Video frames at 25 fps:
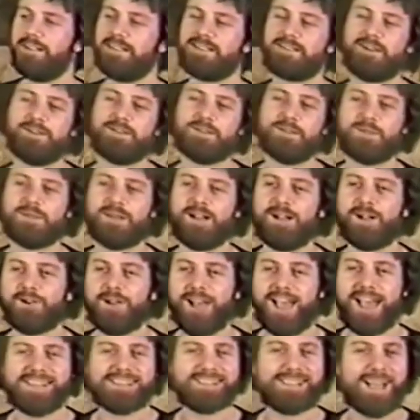ready to start chewing on
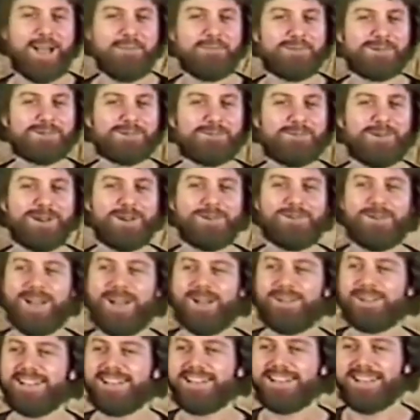grasshoppers and run
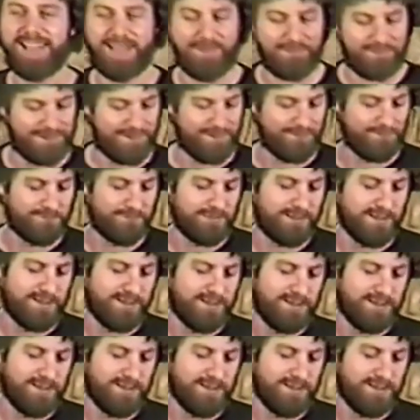around condemning him.